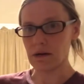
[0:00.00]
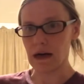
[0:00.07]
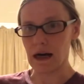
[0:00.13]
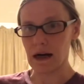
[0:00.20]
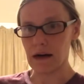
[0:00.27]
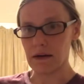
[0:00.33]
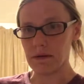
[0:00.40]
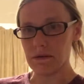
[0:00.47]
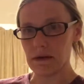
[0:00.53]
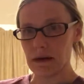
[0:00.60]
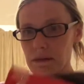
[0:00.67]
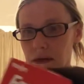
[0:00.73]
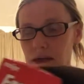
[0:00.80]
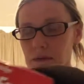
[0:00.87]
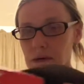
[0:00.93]
uh,
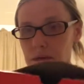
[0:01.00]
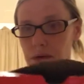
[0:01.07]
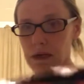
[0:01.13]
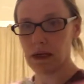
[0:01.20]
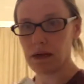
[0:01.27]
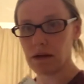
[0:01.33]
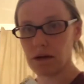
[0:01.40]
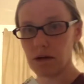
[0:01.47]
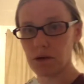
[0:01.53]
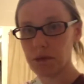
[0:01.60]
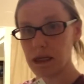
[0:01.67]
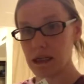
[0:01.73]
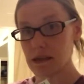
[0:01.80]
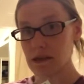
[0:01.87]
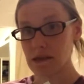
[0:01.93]
I'm gonna be putting the little
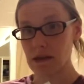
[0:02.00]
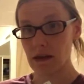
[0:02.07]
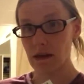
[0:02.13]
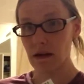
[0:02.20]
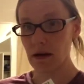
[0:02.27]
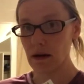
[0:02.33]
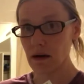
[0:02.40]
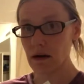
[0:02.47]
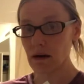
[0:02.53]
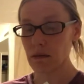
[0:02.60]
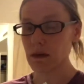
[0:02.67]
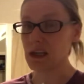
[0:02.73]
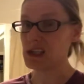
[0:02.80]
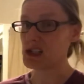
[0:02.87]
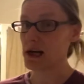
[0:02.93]
pieces in there. I'm
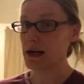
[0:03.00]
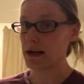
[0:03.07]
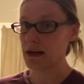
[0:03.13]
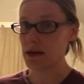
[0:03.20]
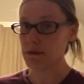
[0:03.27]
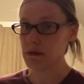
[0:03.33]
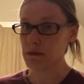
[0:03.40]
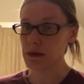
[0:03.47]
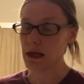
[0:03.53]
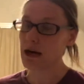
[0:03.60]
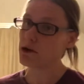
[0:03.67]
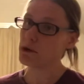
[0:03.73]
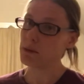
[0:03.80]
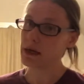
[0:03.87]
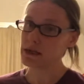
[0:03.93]
gonna try to keep them together by